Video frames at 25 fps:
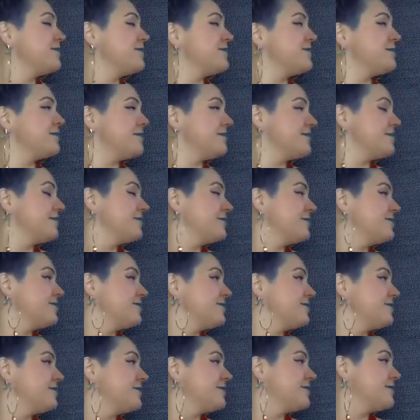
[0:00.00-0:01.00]

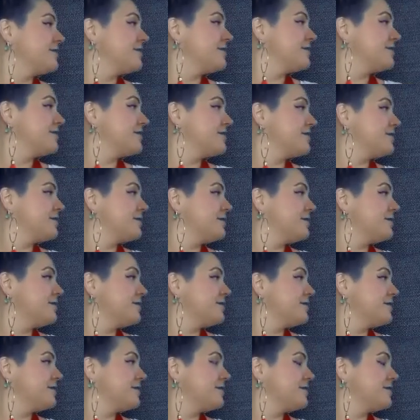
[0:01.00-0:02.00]

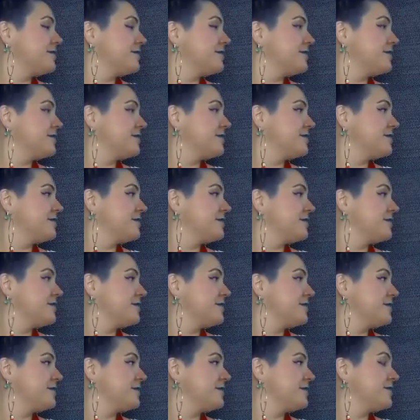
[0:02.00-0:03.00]

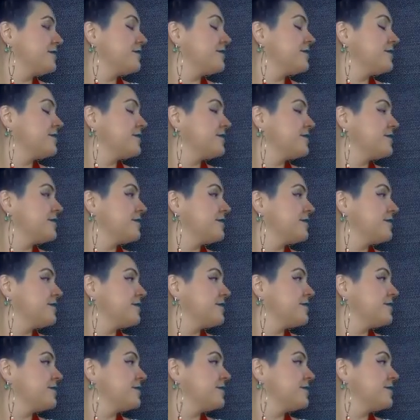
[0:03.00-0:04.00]

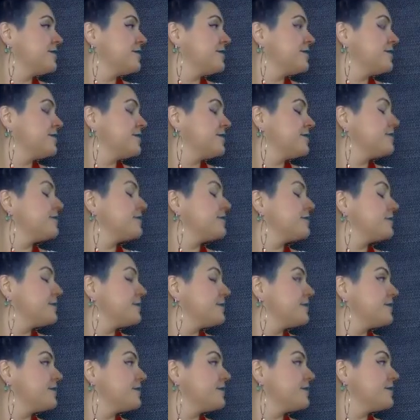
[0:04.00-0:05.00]

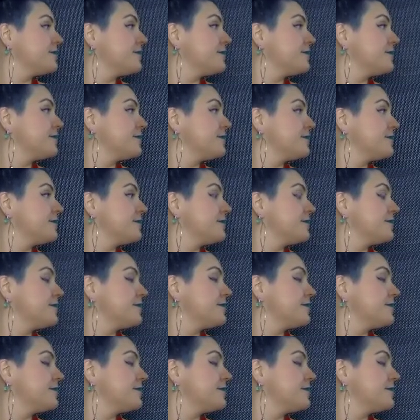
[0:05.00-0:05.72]
No words are spoken by the person on screen.